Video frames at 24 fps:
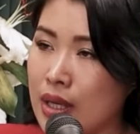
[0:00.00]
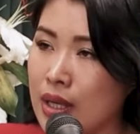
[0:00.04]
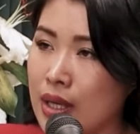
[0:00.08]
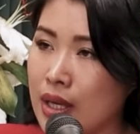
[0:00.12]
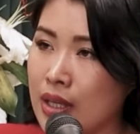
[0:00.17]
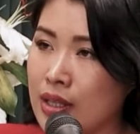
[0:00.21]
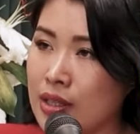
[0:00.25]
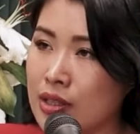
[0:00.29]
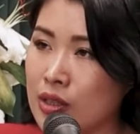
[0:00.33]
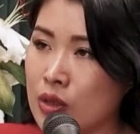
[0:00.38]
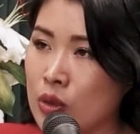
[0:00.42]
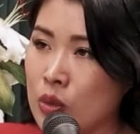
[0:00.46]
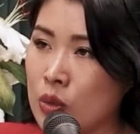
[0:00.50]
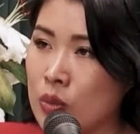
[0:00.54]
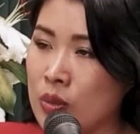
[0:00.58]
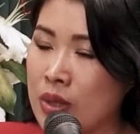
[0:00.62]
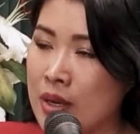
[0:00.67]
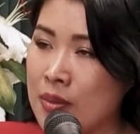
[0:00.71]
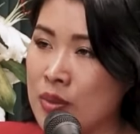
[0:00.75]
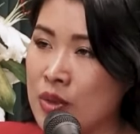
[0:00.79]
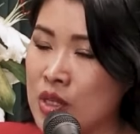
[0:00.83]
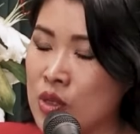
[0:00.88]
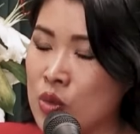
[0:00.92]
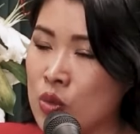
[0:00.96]
And so
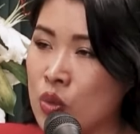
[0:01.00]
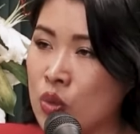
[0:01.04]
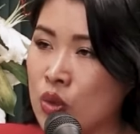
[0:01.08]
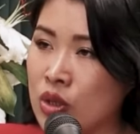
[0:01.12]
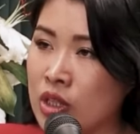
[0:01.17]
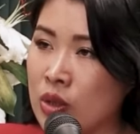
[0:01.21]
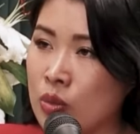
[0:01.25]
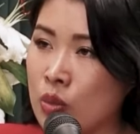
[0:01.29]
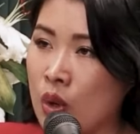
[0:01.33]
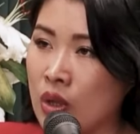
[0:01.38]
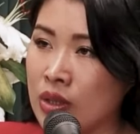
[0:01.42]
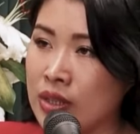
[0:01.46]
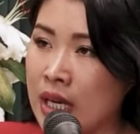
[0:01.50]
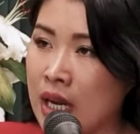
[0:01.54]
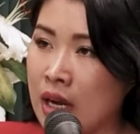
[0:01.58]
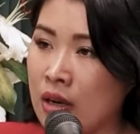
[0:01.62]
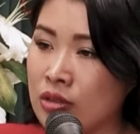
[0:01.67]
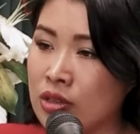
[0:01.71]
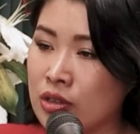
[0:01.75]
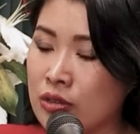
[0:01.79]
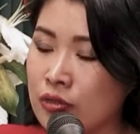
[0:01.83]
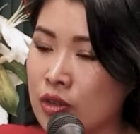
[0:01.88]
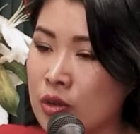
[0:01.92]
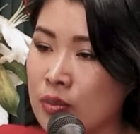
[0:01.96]
Empress Wu, she walked
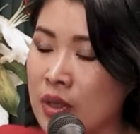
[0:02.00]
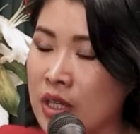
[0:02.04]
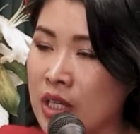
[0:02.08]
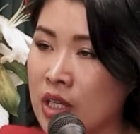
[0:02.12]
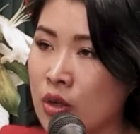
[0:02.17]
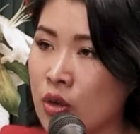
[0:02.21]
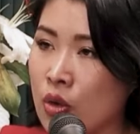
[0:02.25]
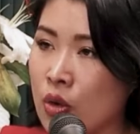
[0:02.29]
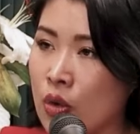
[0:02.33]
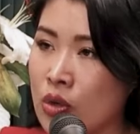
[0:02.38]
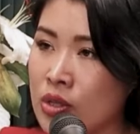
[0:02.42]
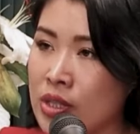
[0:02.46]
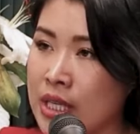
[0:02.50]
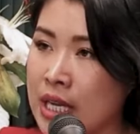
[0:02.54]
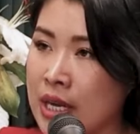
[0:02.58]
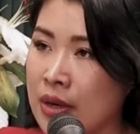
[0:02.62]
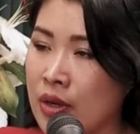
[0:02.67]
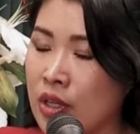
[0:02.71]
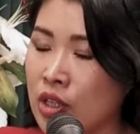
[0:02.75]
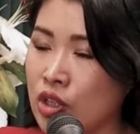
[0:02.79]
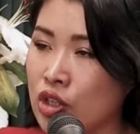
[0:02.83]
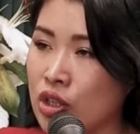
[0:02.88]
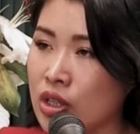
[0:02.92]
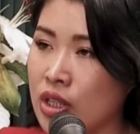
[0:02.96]
out from her horse carriage.